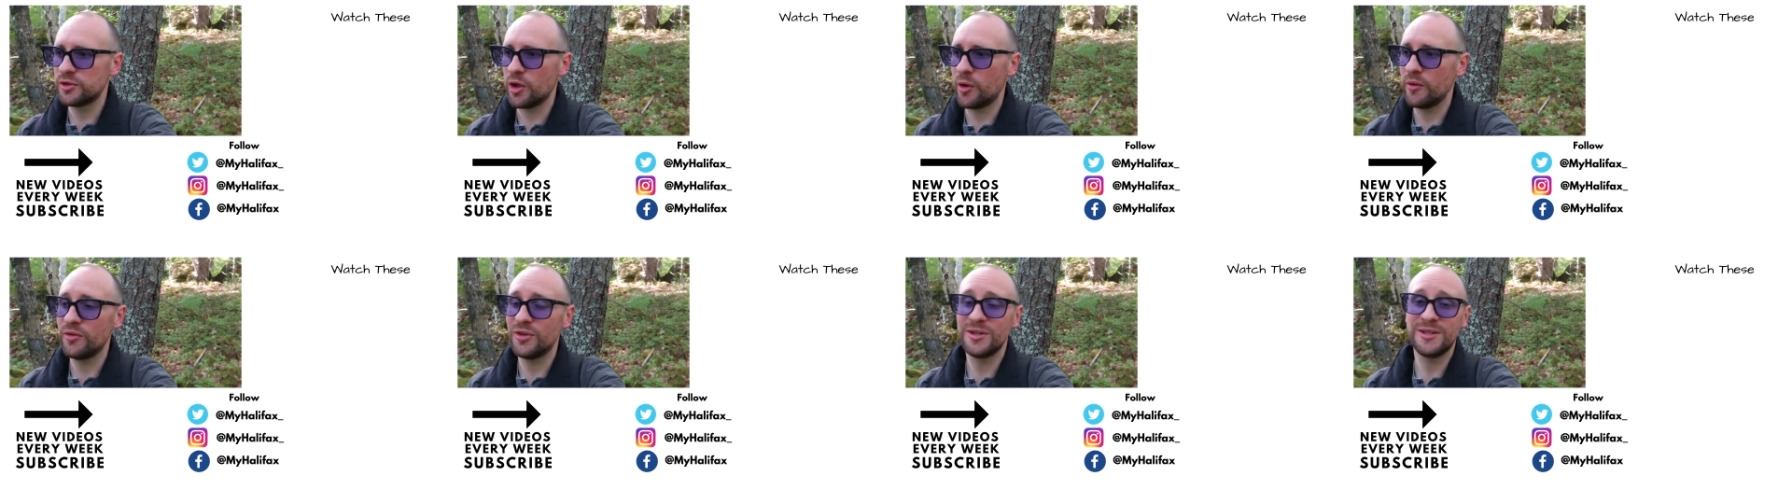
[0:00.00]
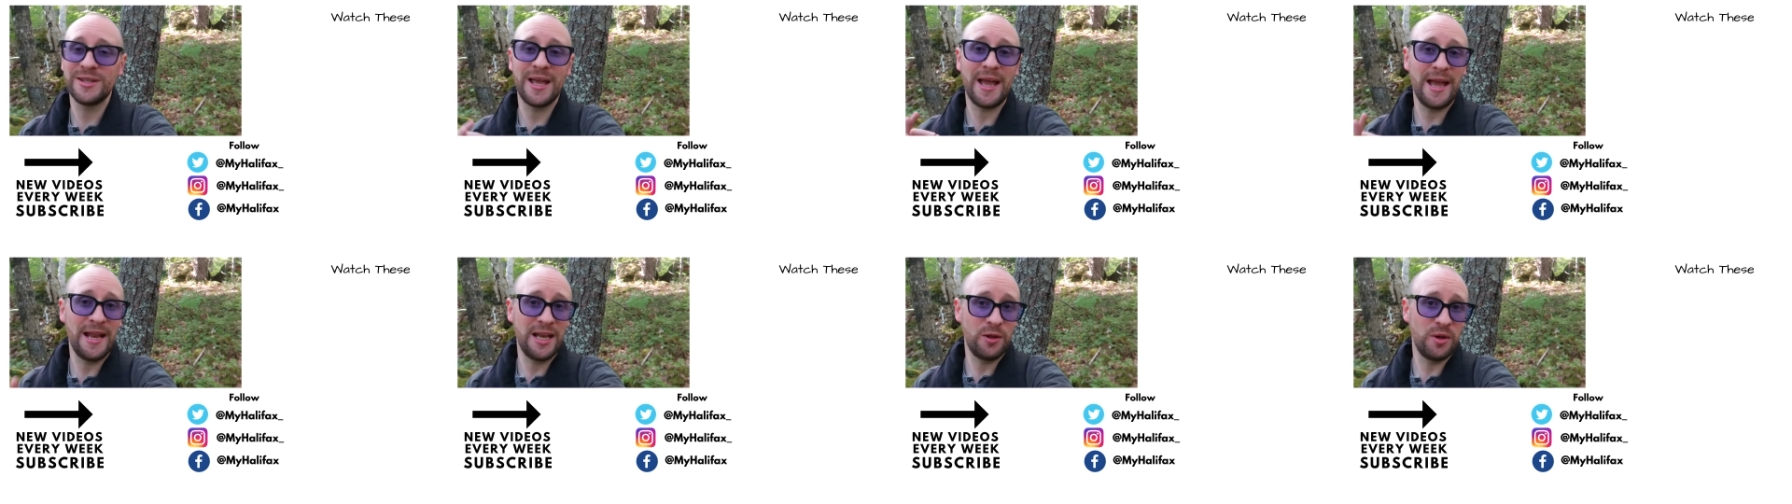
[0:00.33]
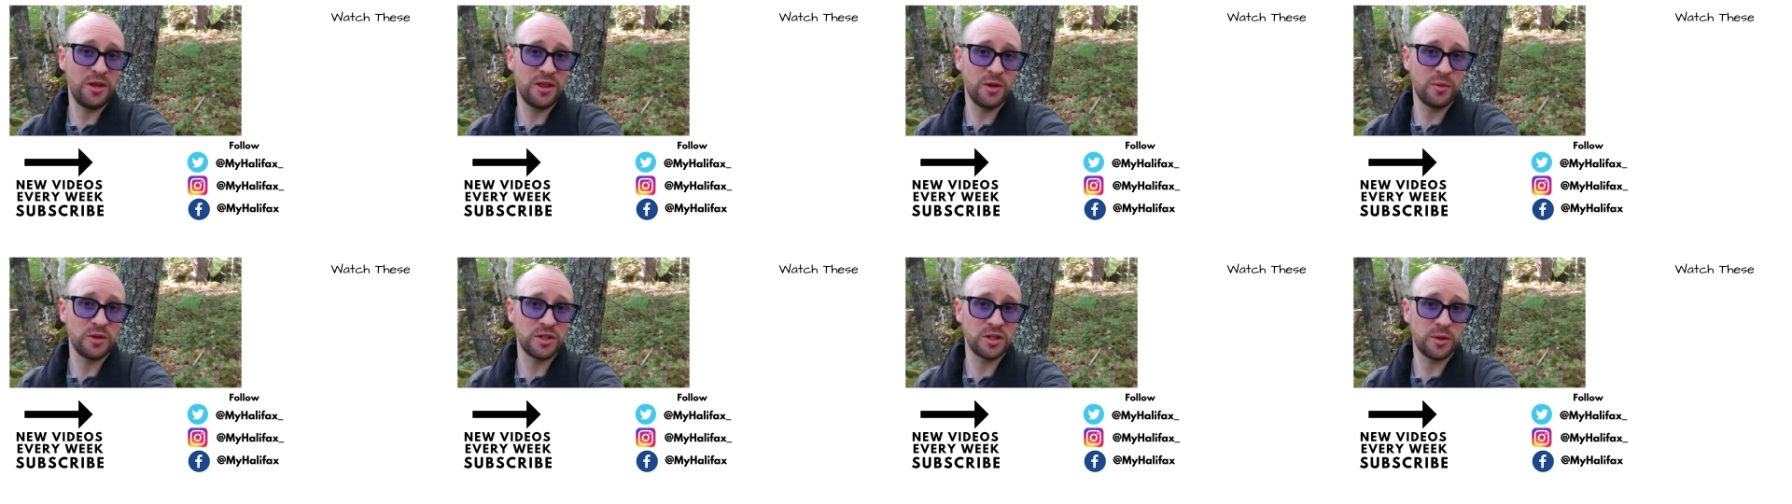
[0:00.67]
So if there's any
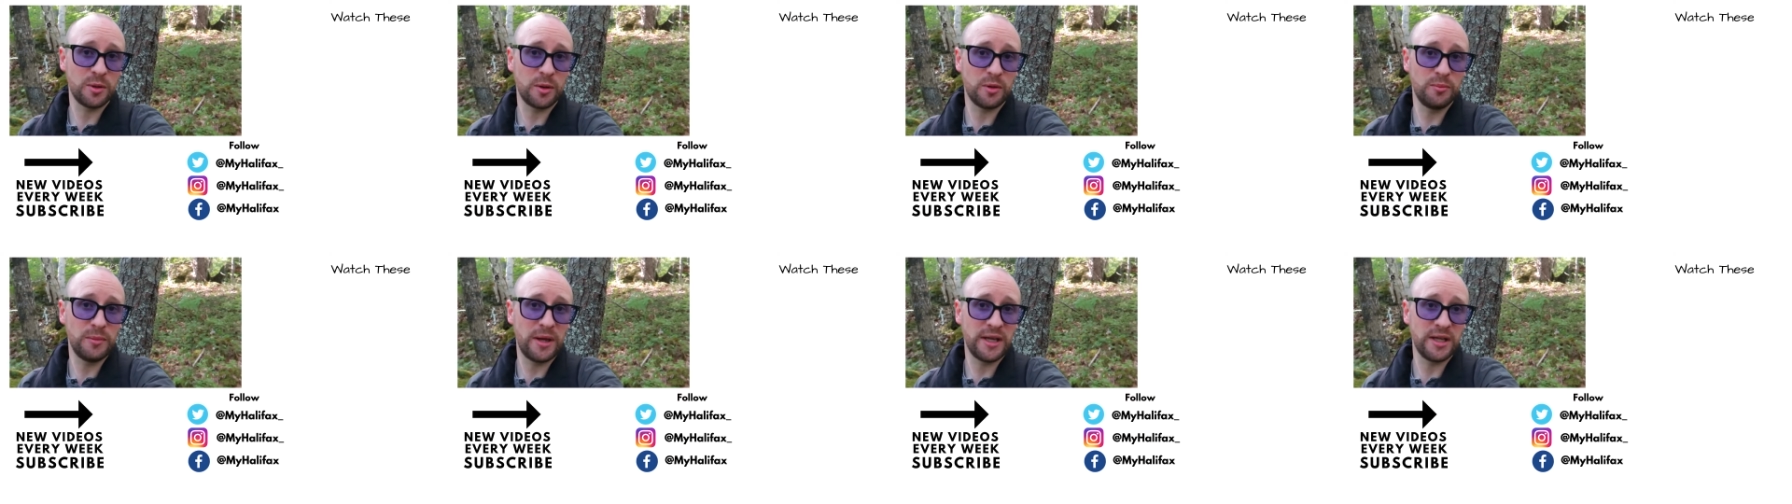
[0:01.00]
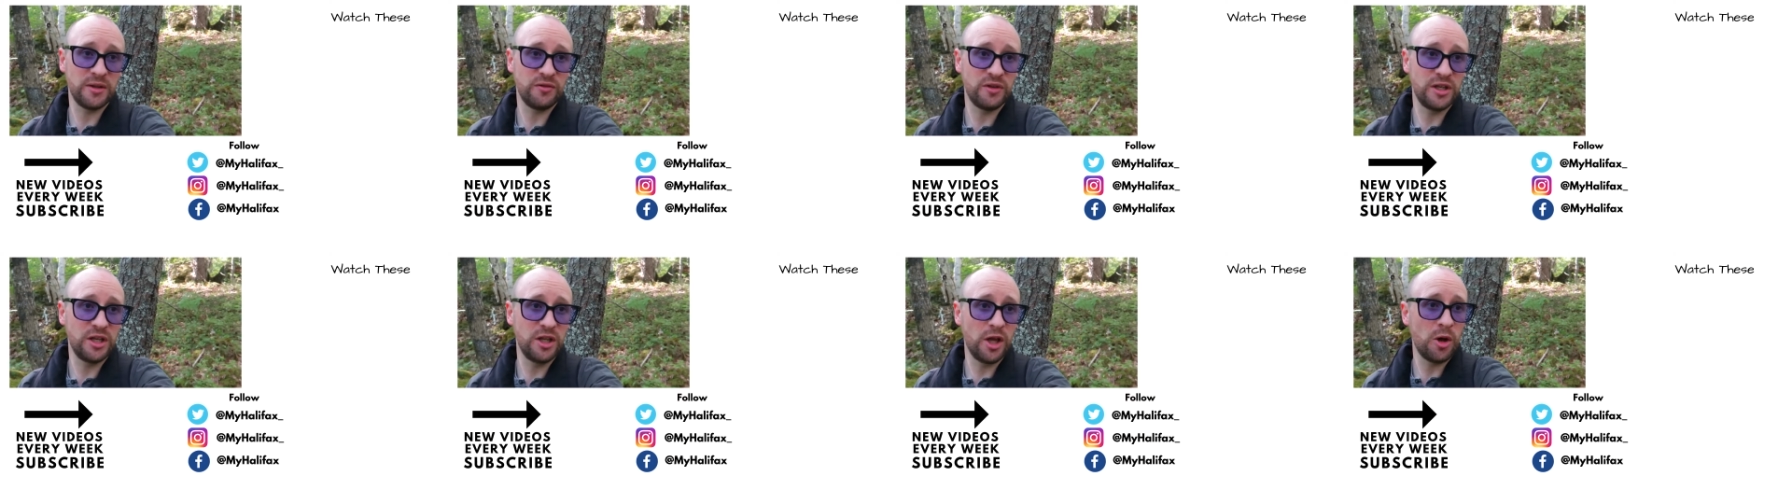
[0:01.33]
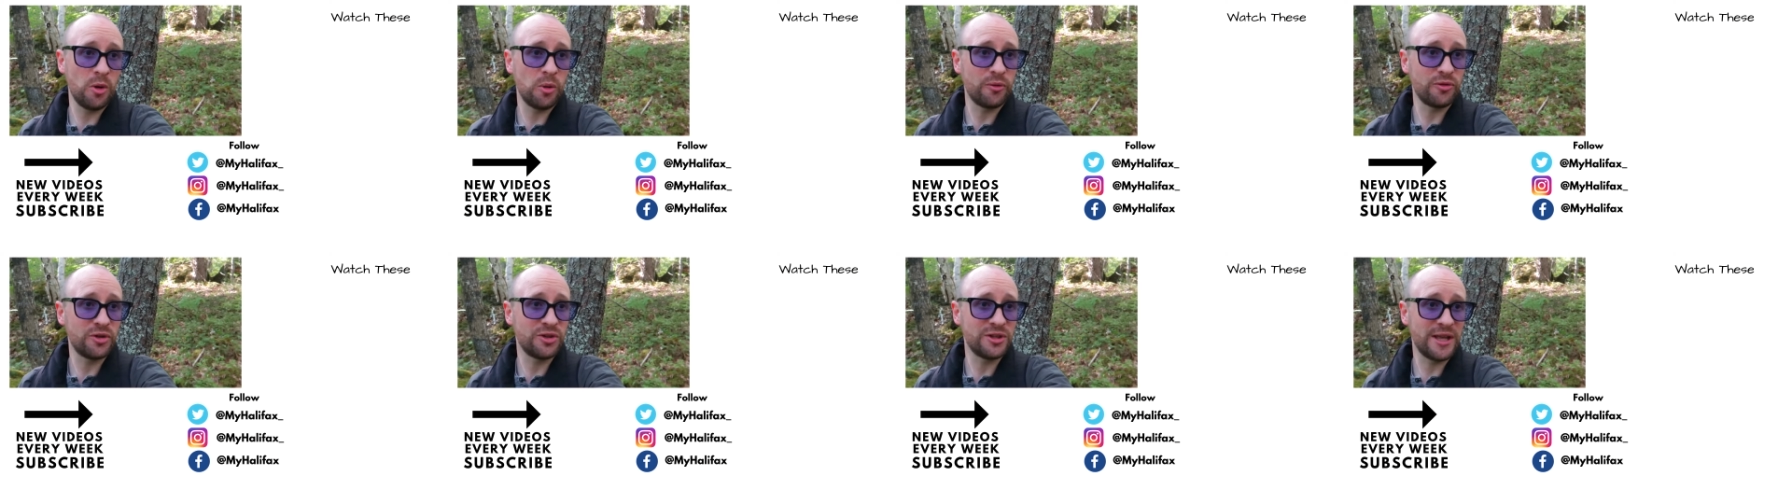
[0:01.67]
way you think we should make a
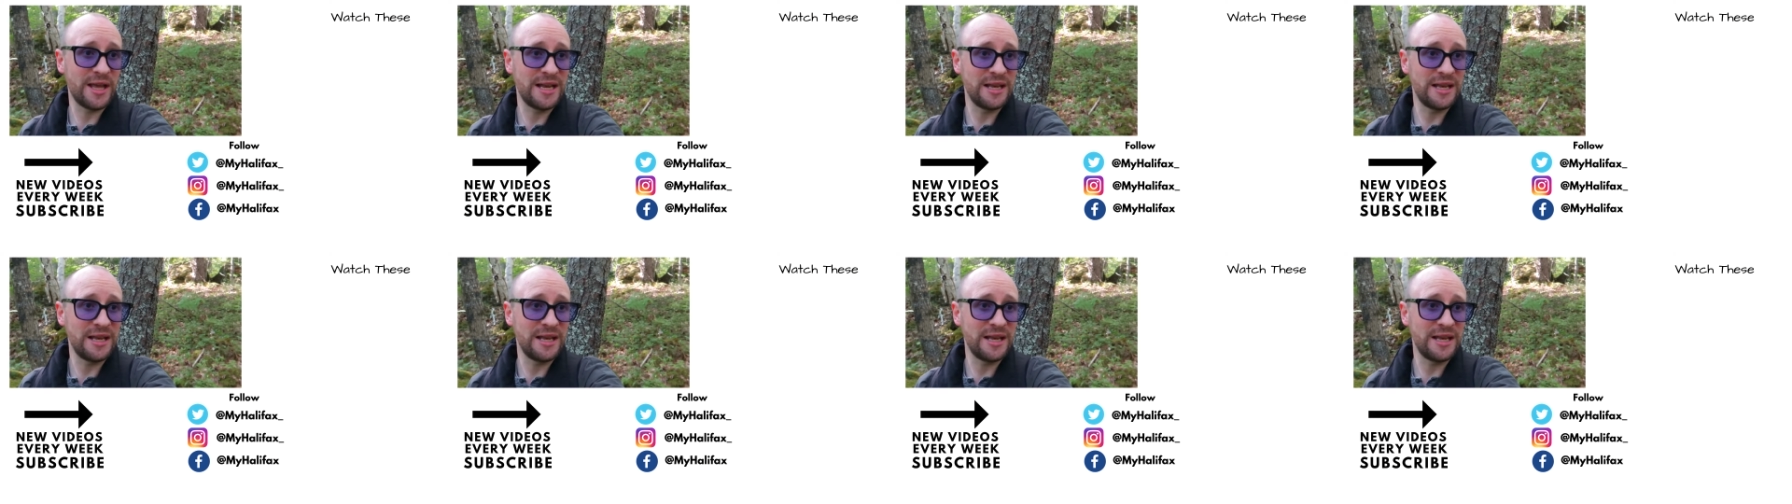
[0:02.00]
video or if there's